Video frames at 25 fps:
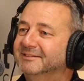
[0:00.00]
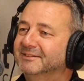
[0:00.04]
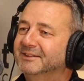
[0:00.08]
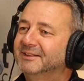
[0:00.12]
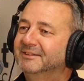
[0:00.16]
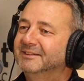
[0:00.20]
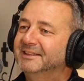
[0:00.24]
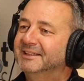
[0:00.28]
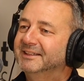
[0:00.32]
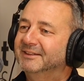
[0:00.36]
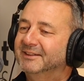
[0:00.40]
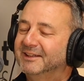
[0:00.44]

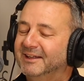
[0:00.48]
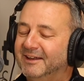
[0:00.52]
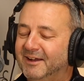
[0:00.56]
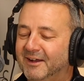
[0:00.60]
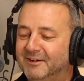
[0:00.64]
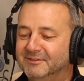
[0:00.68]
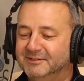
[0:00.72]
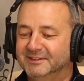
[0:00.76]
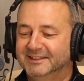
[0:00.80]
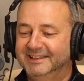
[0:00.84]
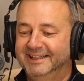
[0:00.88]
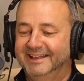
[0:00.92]

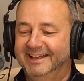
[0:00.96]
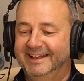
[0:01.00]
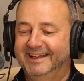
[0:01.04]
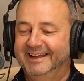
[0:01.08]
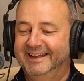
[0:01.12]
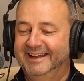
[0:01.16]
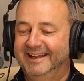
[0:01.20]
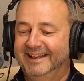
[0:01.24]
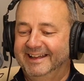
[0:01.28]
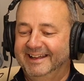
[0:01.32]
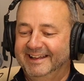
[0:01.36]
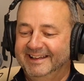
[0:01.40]
Yeah.
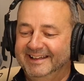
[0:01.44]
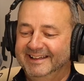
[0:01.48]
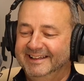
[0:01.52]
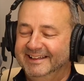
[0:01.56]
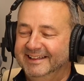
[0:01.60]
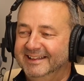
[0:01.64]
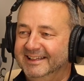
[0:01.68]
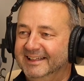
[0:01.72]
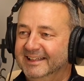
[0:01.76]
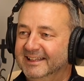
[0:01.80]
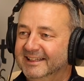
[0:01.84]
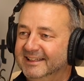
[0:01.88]

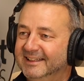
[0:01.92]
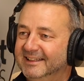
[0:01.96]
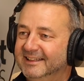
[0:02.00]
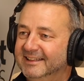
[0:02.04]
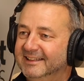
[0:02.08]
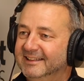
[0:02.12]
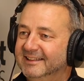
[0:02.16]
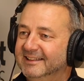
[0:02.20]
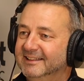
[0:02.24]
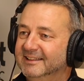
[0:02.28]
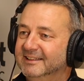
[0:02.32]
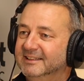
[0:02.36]
Back in the
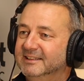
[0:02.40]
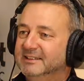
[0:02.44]
day.